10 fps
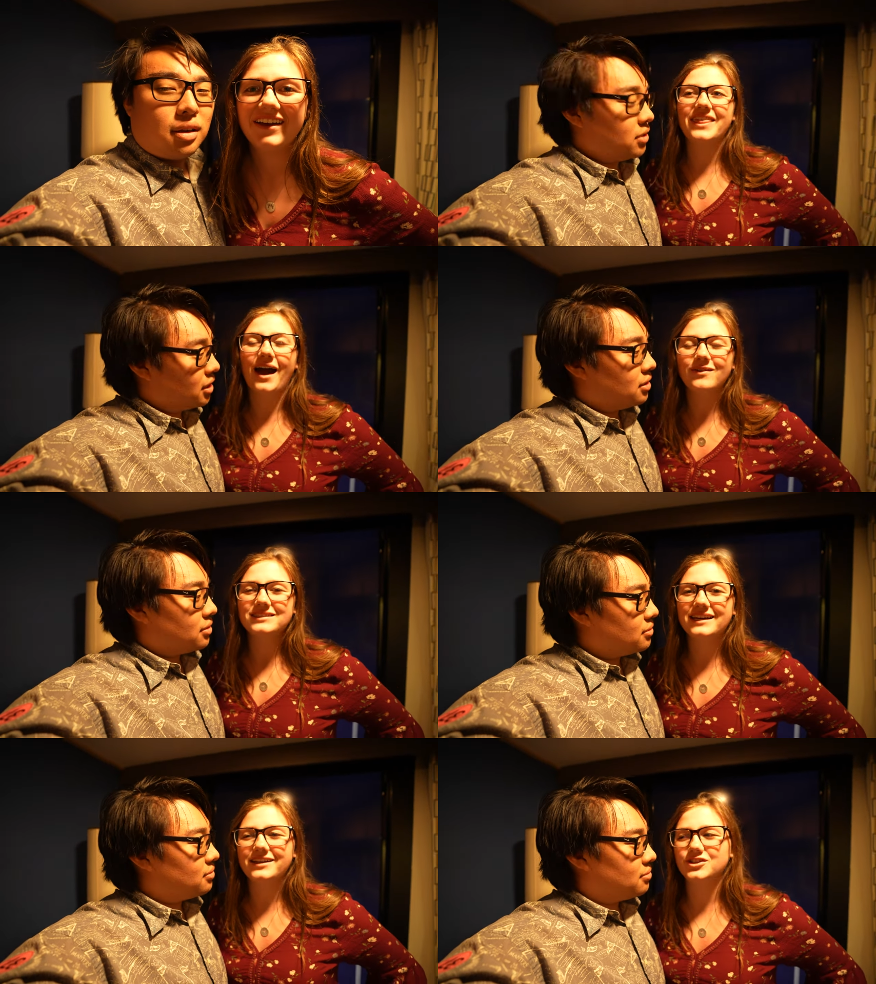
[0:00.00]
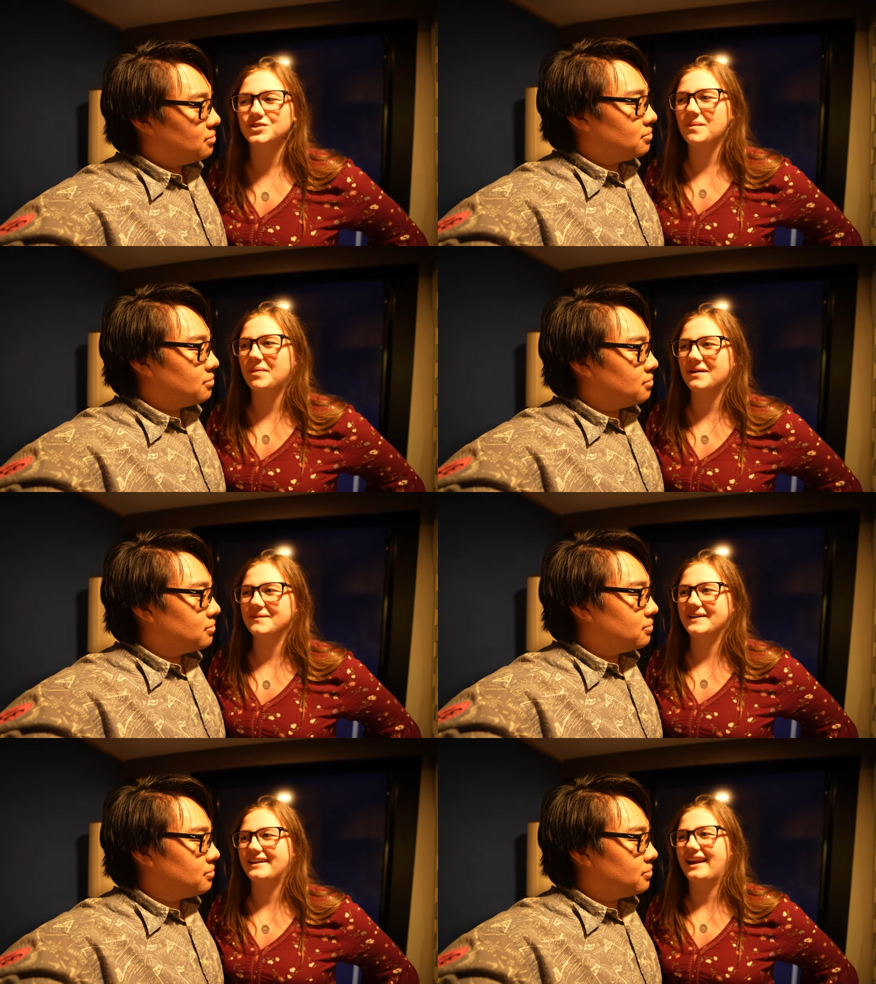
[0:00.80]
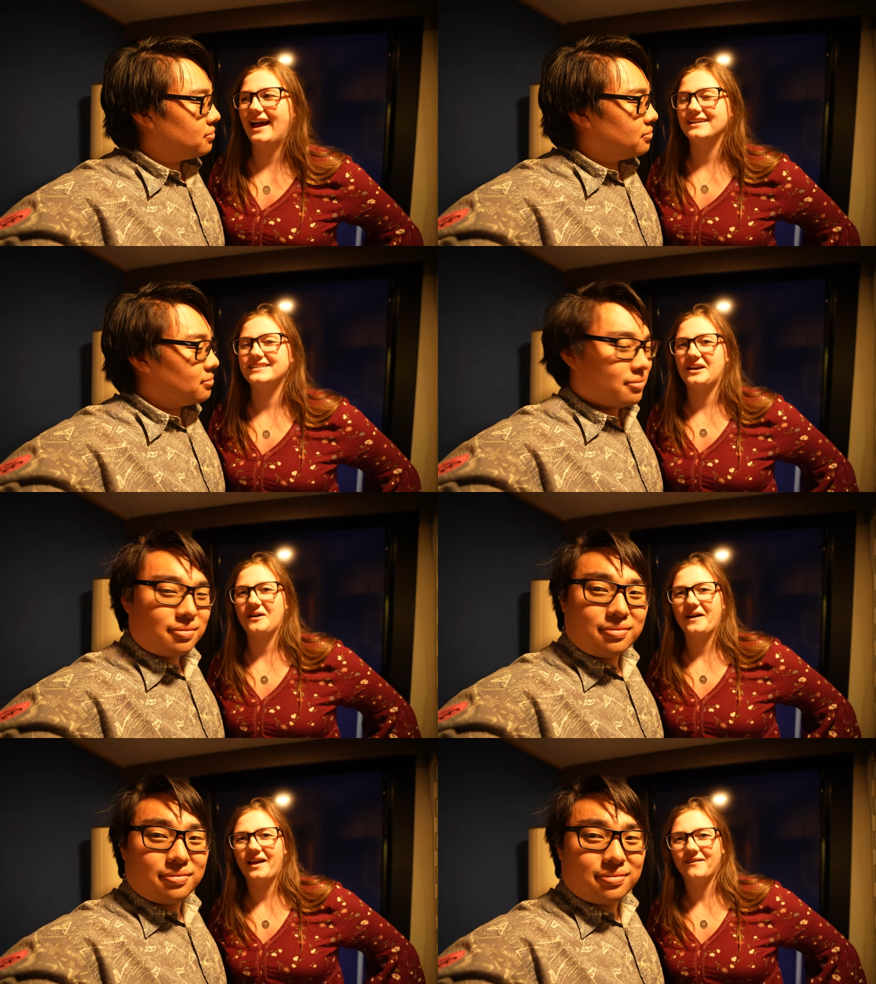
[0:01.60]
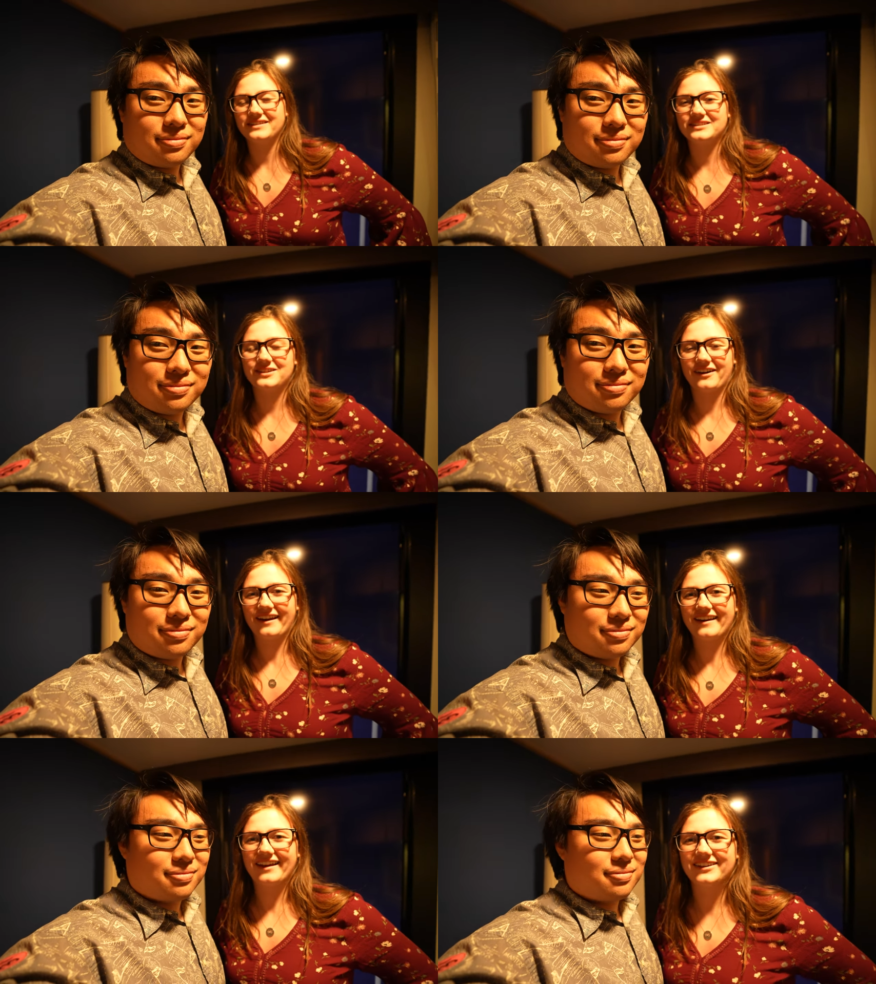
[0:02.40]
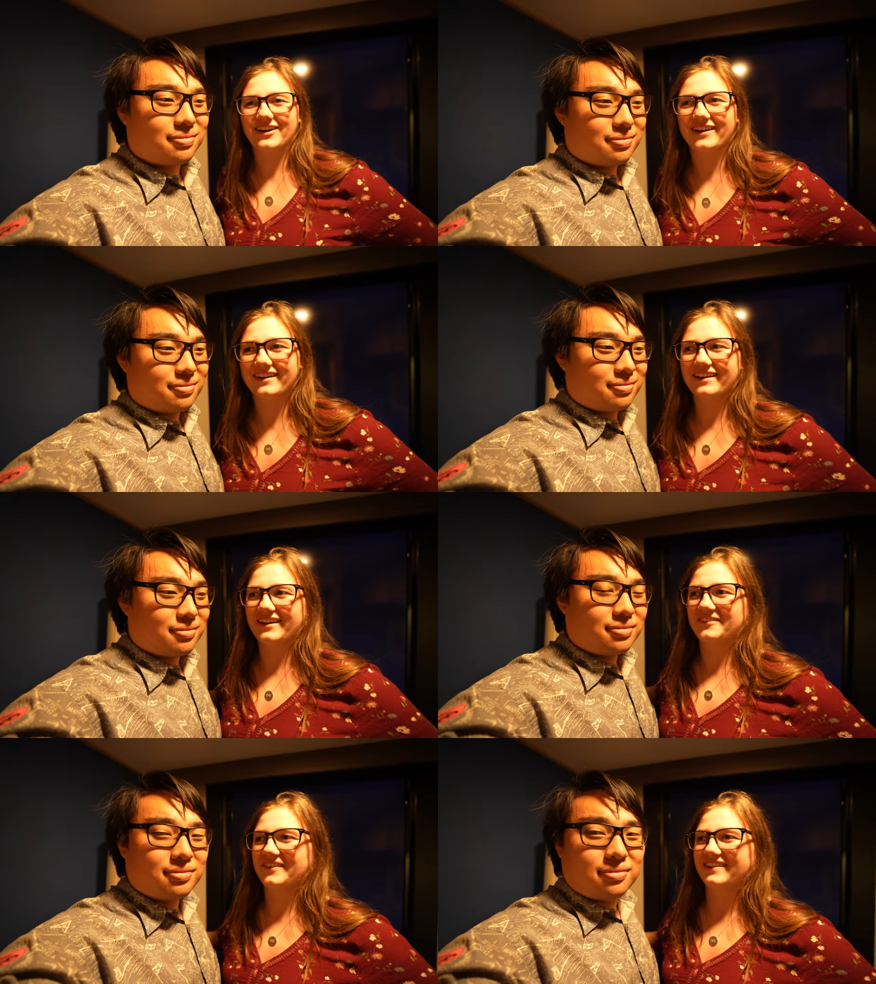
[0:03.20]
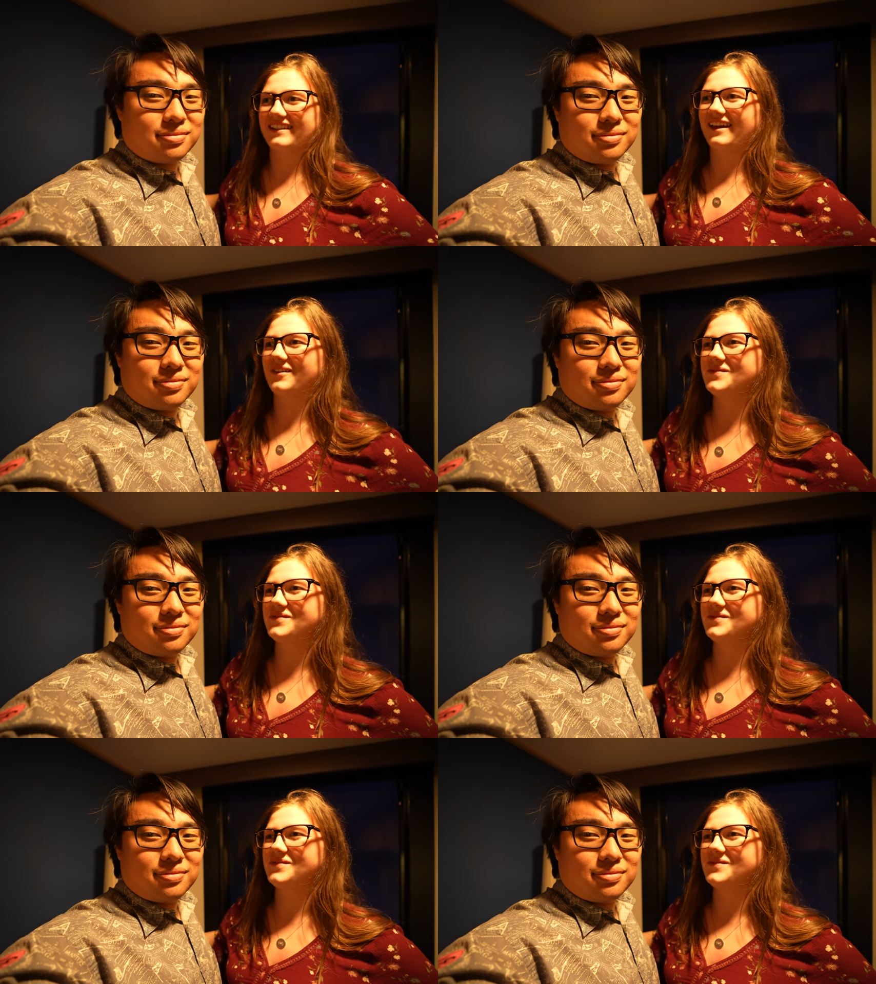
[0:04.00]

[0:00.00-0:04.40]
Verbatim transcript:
Speaker 1: That was kind of trippy when at dinner it was starting to get dark and we were like,